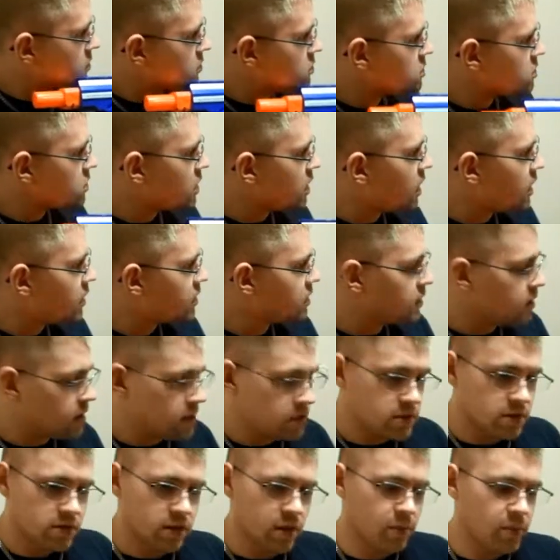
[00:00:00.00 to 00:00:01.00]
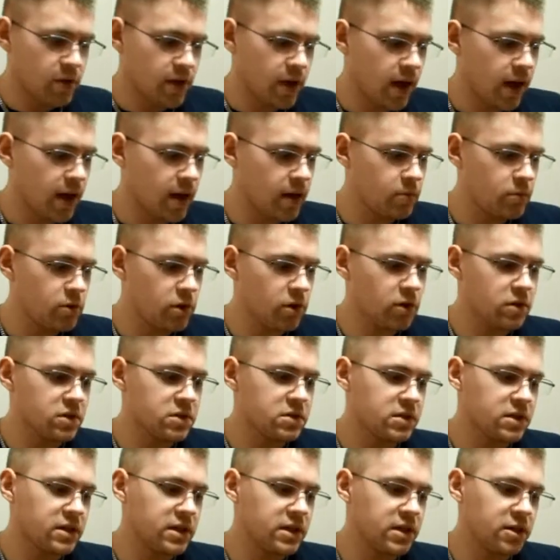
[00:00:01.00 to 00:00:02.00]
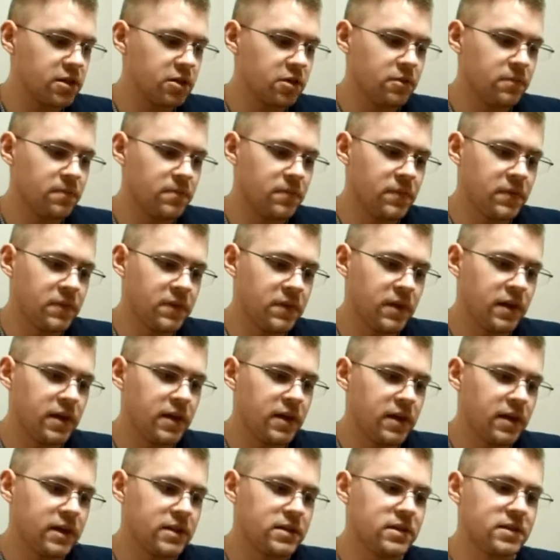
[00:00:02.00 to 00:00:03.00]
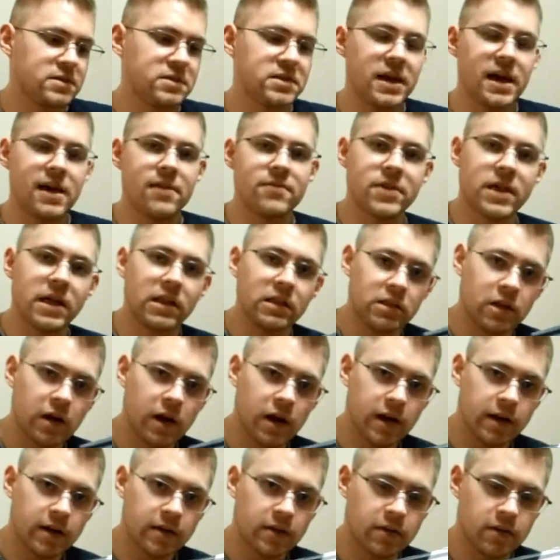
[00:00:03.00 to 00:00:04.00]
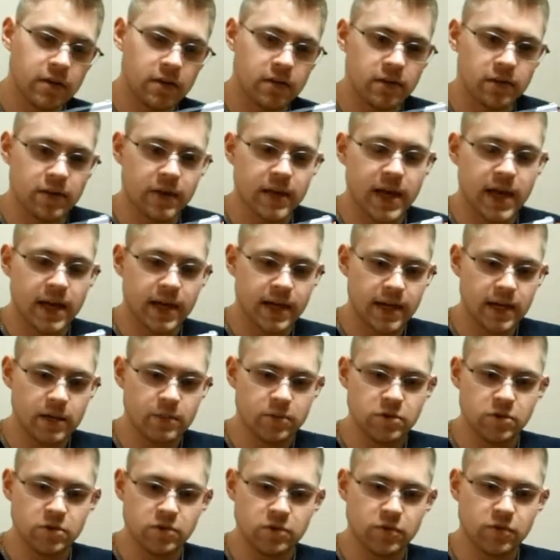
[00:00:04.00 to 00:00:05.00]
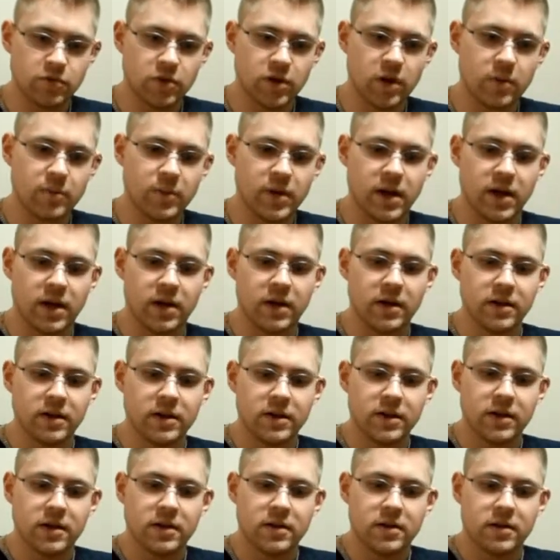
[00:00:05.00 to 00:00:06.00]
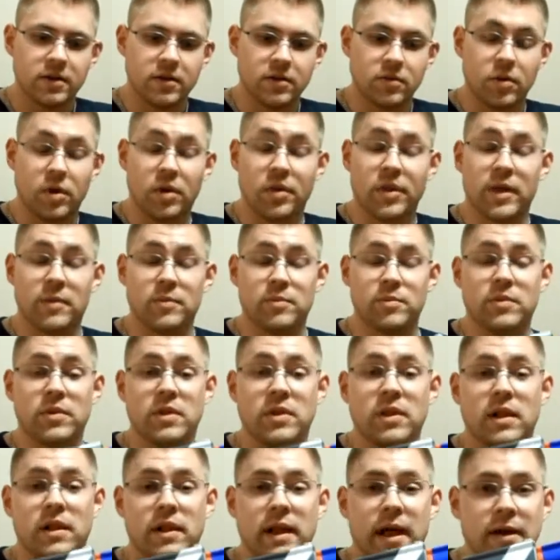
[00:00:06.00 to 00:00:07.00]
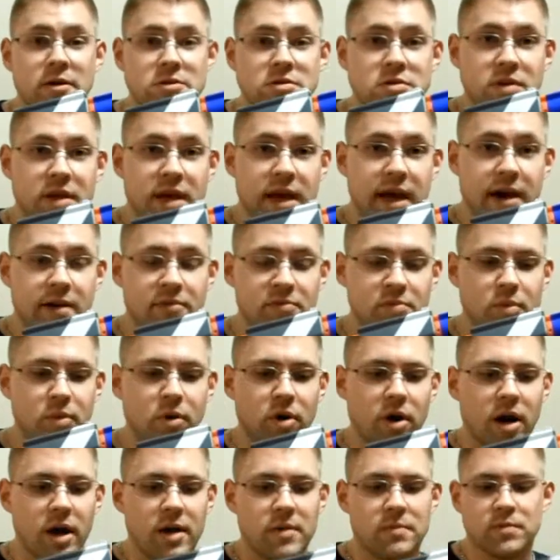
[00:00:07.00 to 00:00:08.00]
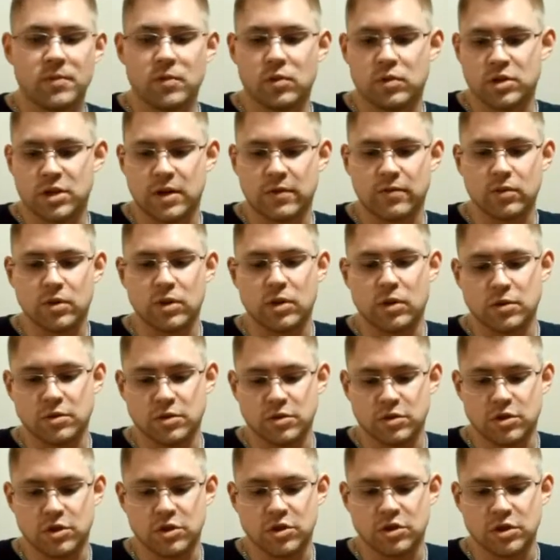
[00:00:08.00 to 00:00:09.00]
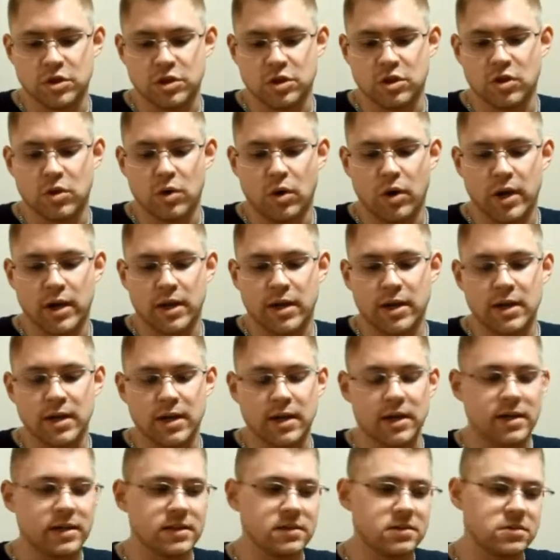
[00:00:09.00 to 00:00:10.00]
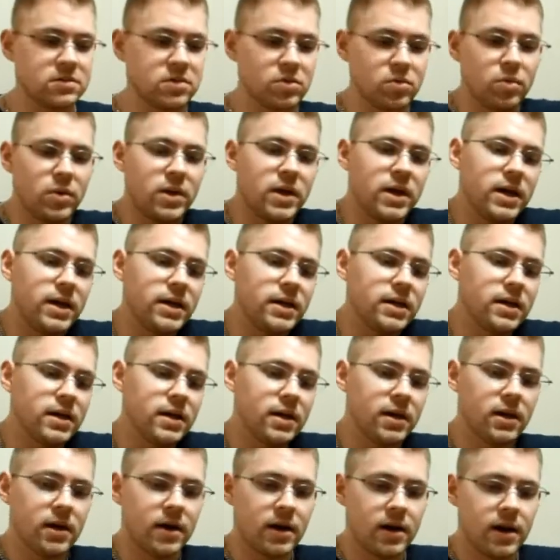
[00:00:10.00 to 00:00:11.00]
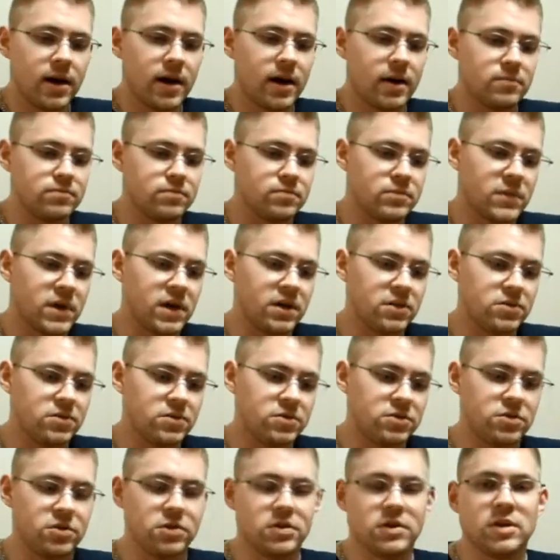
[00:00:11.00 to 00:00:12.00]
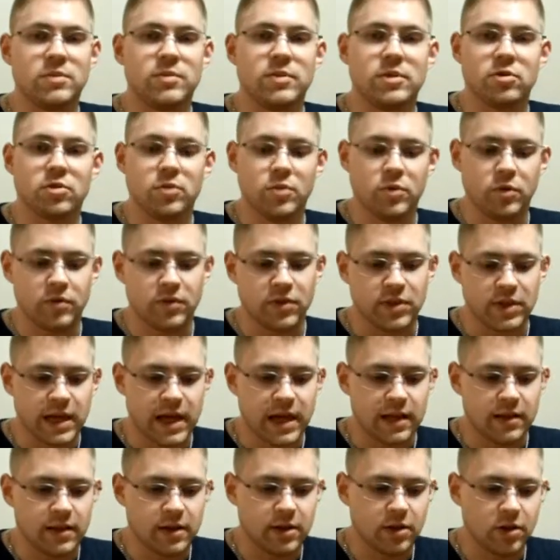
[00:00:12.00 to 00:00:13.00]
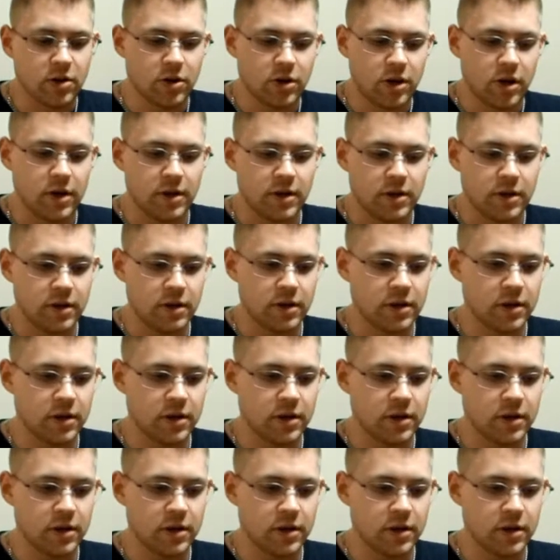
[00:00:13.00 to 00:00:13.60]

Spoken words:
another shot. Something I am noticing here, does have that lock that keeps you from that allows you to half prime, which everyone knows is just annoying and gets in the way. I'll certainly be removing that later on.